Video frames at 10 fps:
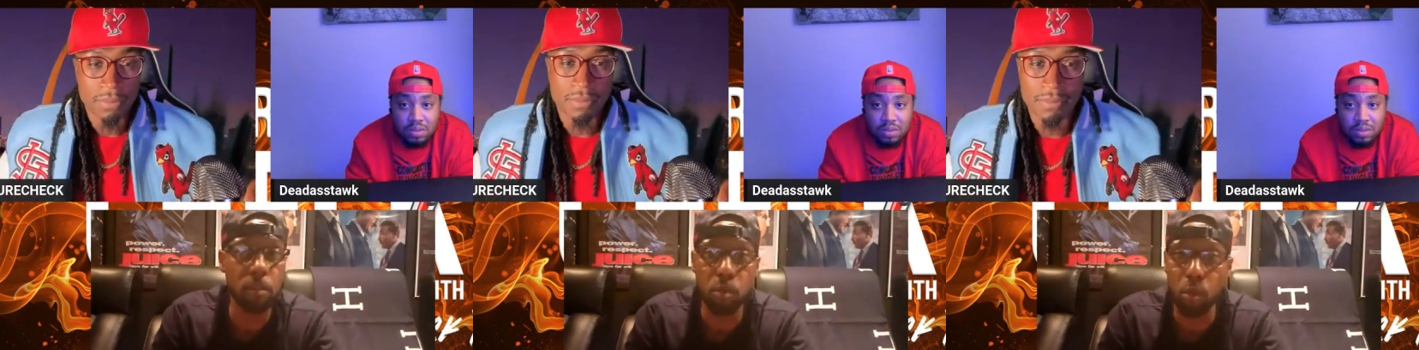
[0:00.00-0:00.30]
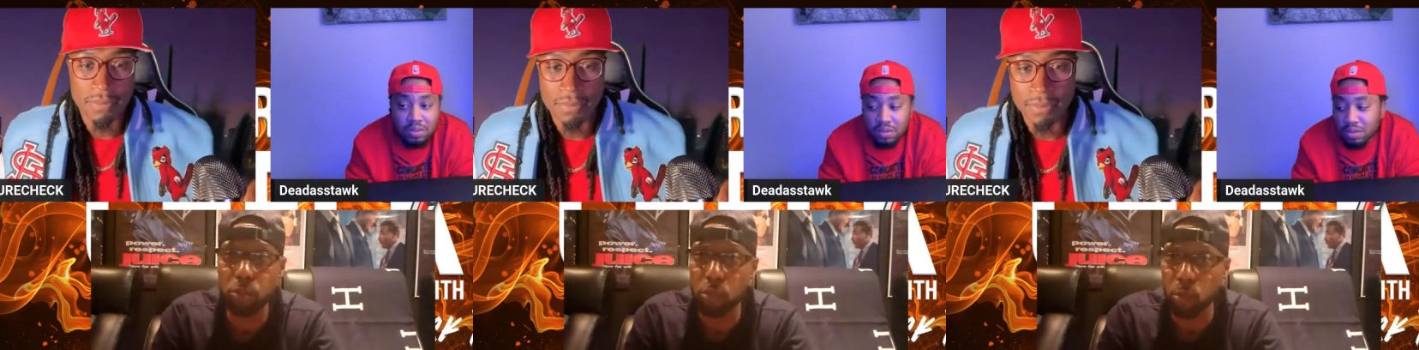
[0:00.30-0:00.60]
Speaker 1: him
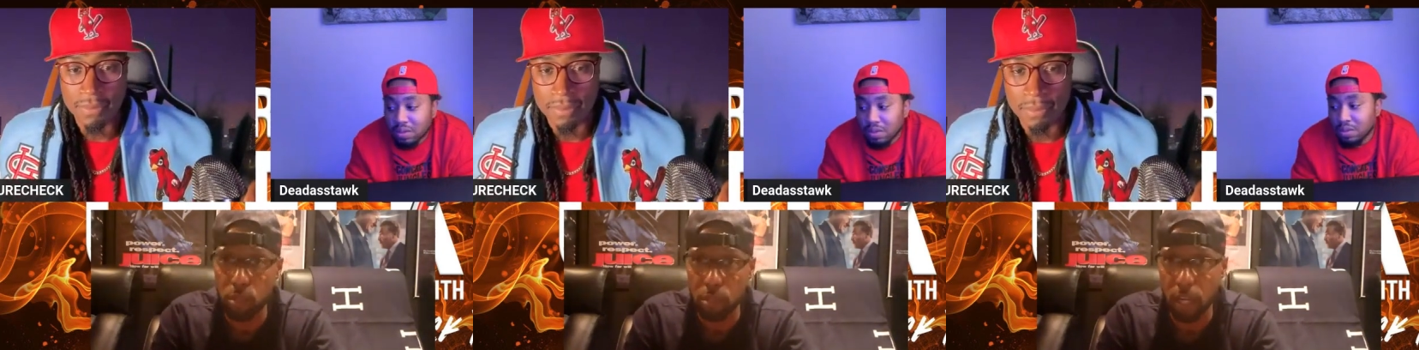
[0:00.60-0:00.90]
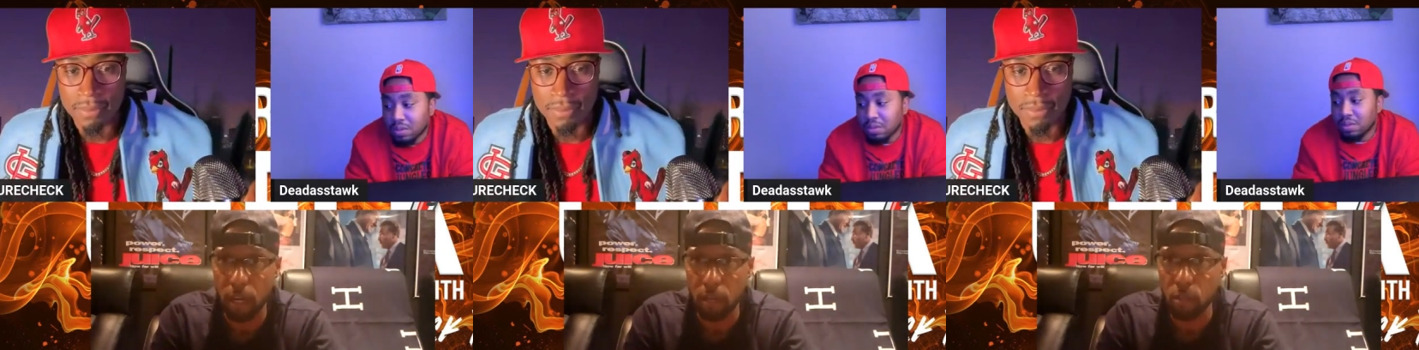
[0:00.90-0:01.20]
no excuses,
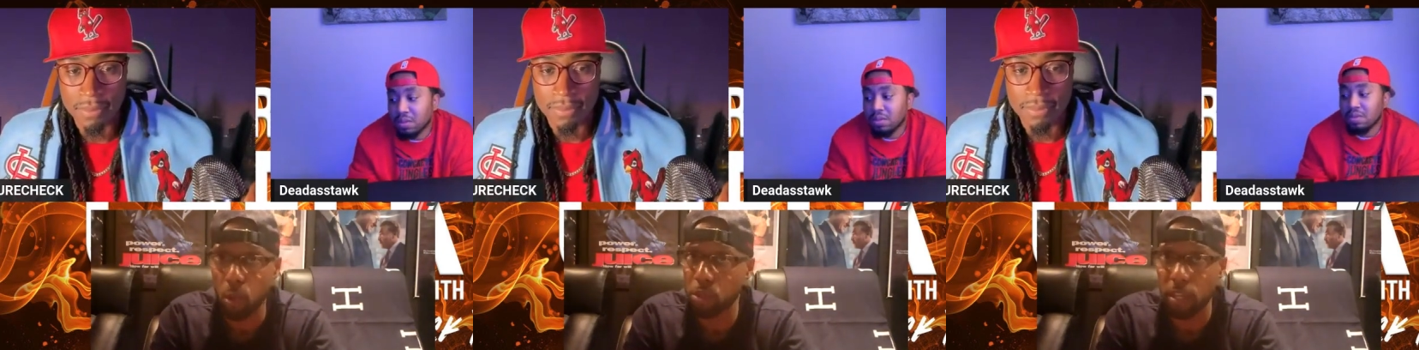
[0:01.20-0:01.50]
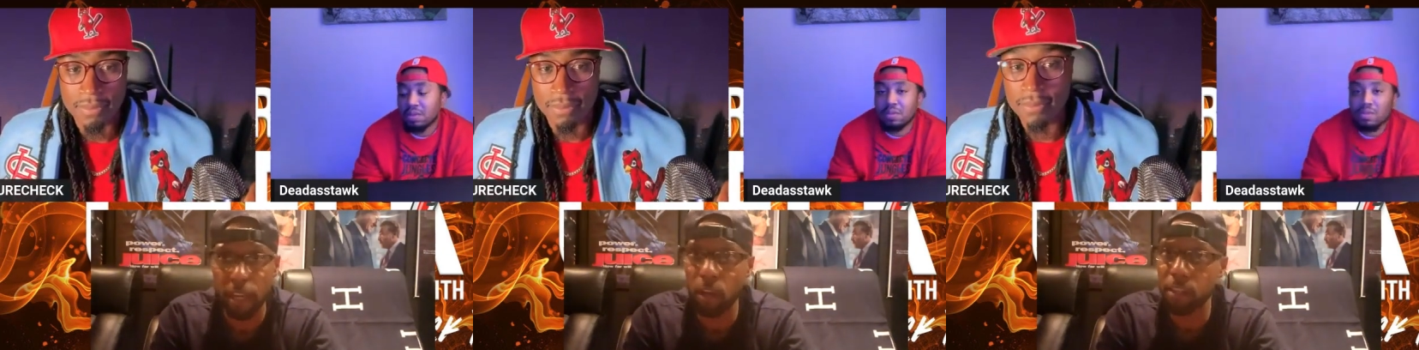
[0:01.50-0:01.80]
y'all. No,
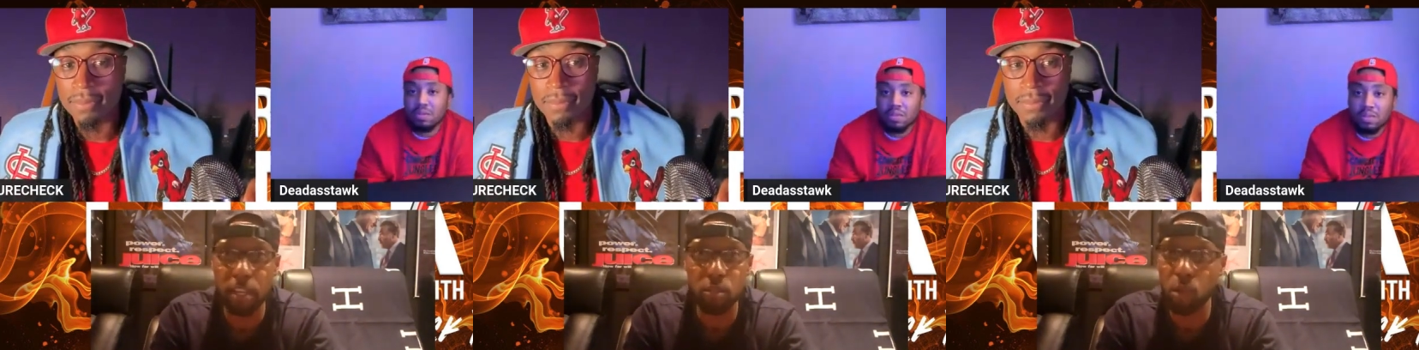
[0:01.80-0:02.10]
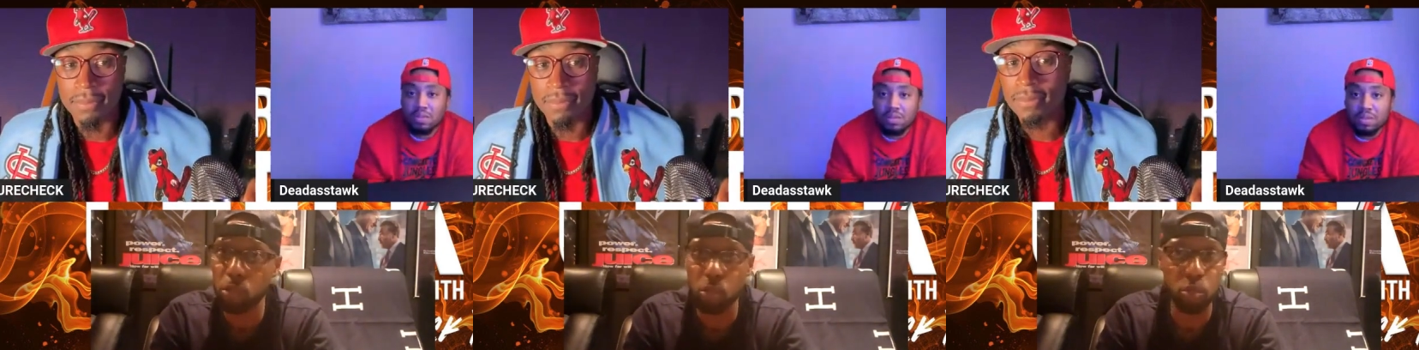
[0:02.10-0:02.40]
there, there's
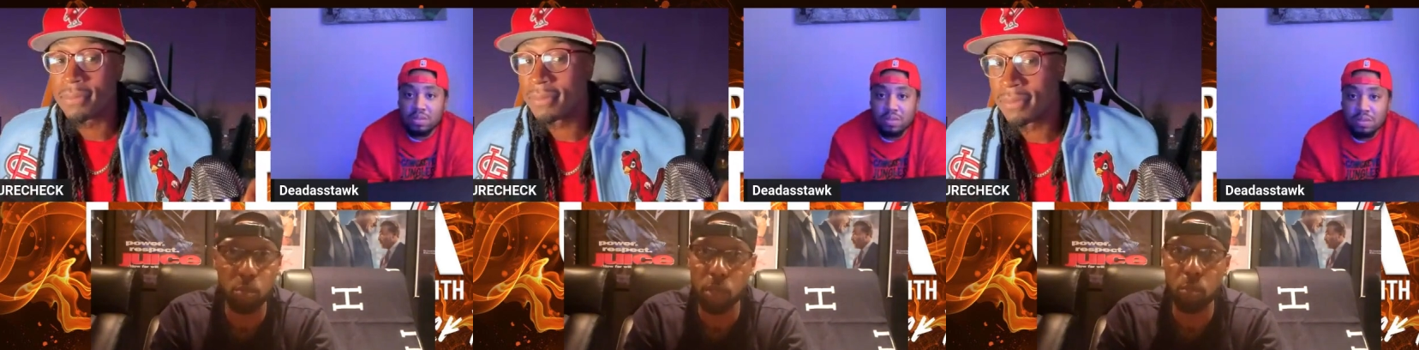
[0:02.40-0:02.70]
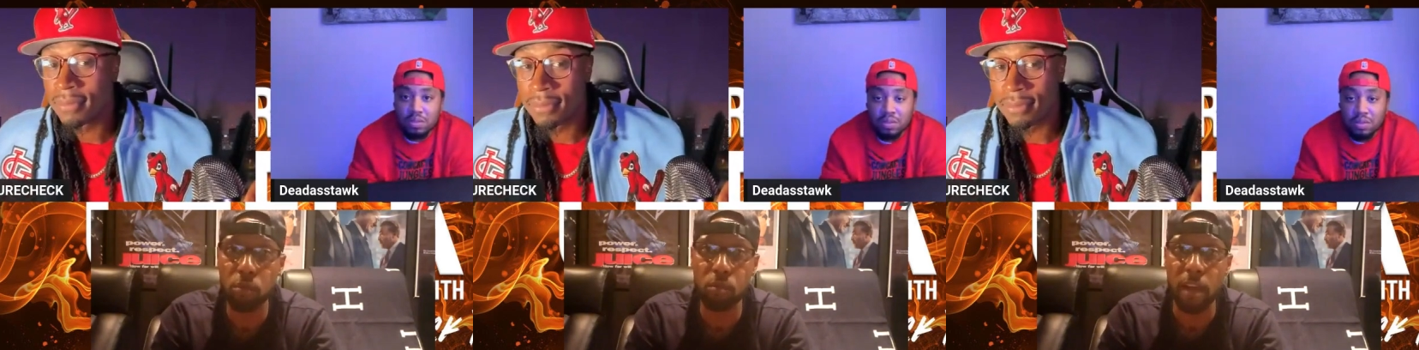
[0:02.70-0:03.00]
no excuses when you're
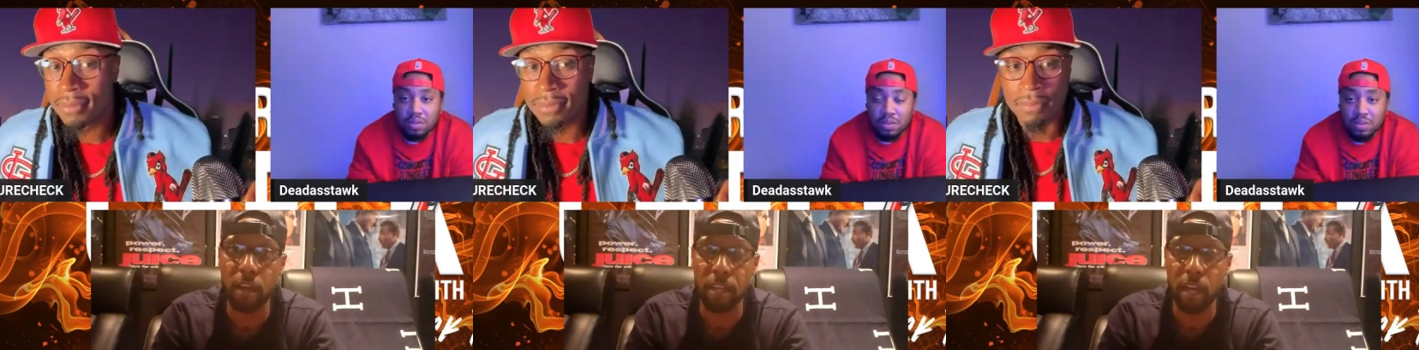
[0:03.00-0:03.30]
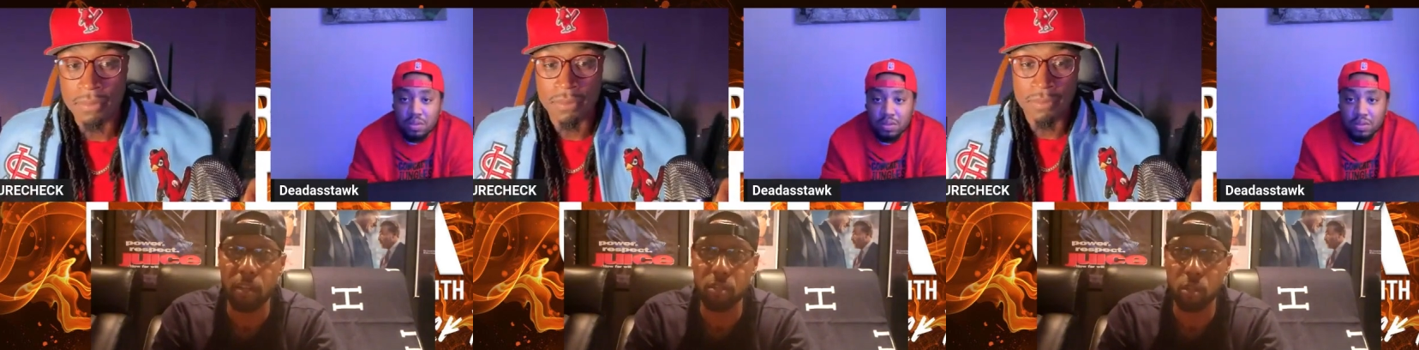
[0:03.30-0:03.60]
moving around,
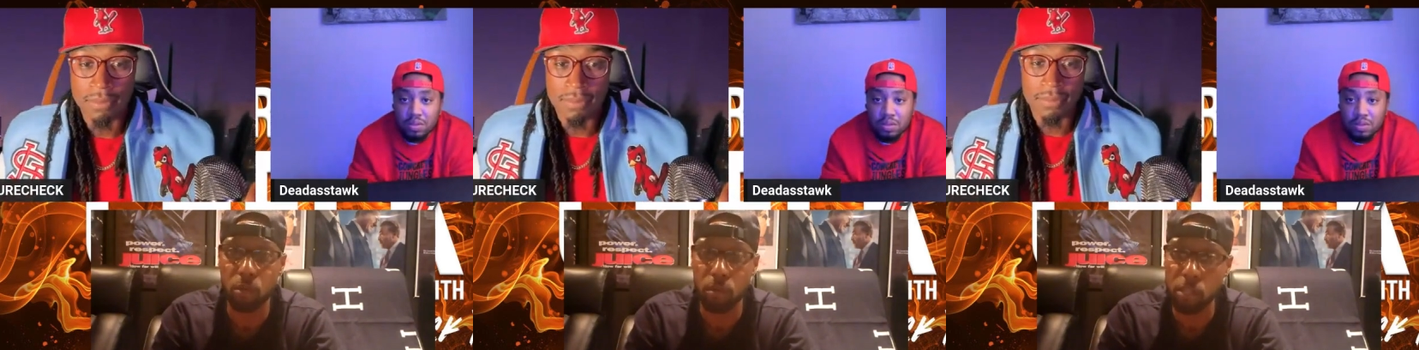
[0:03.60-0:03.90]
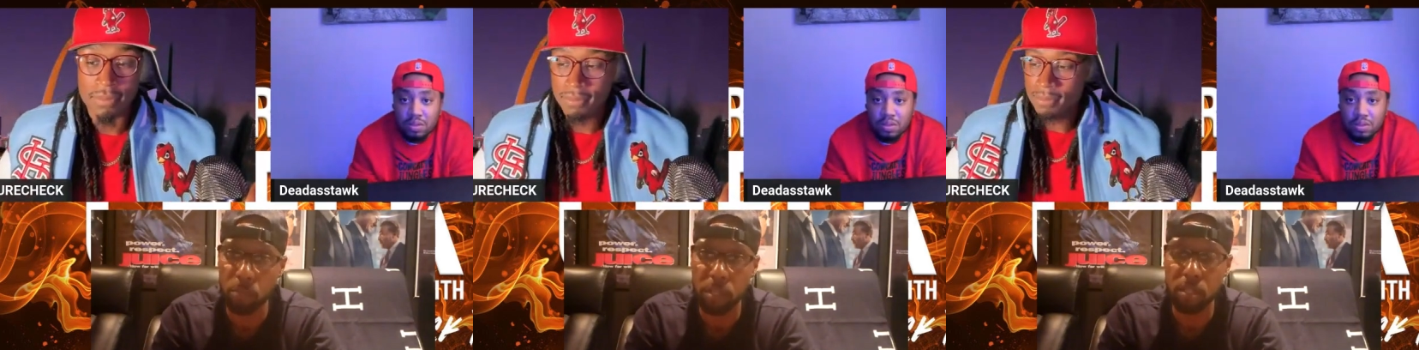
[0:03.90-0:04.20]
y'all. So
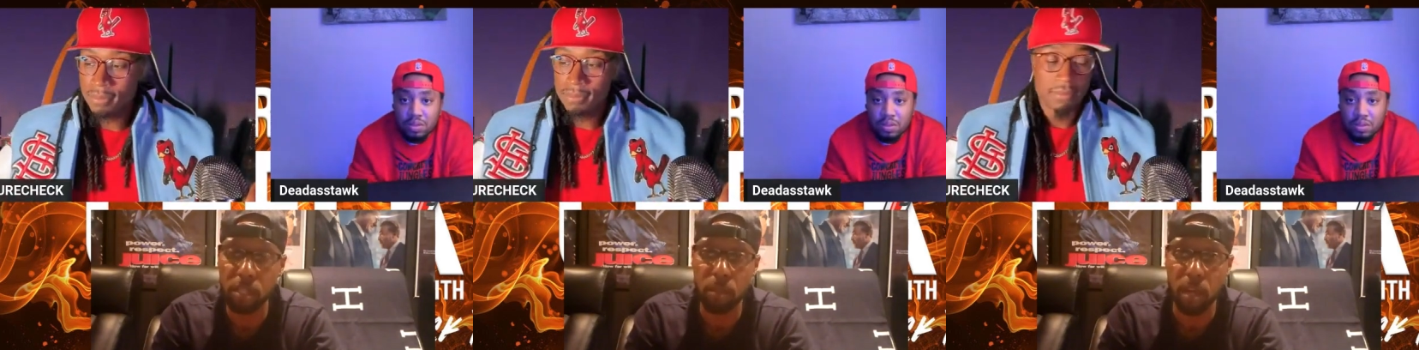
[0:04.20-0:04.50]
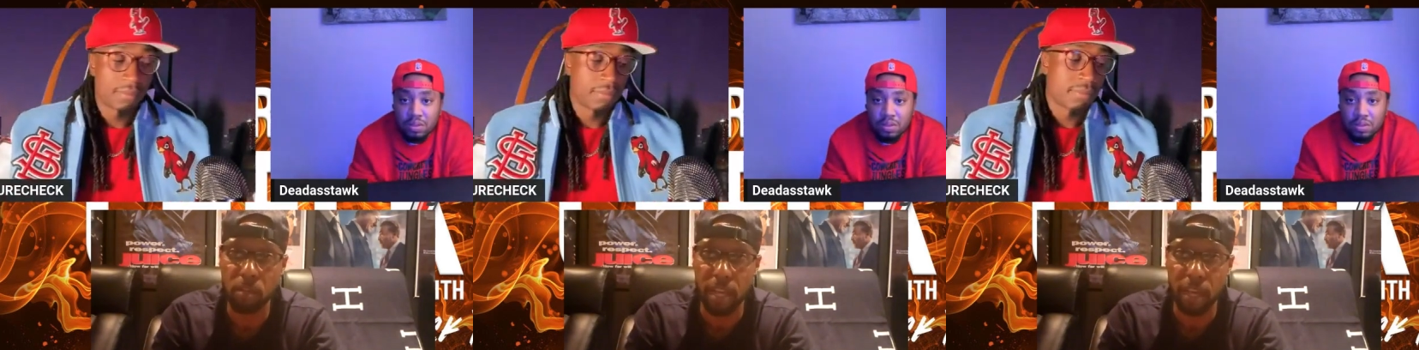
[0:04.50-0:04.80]
let's be clear
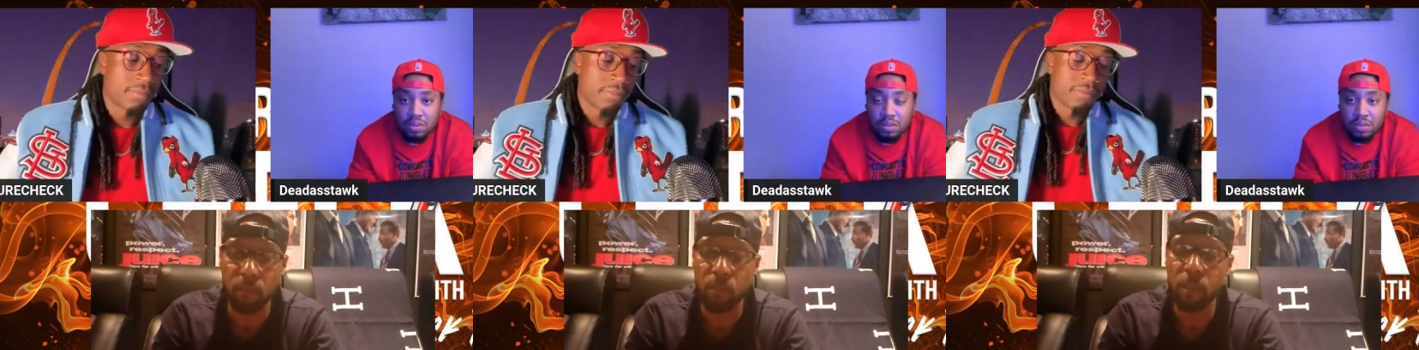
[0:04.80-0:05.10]
about that.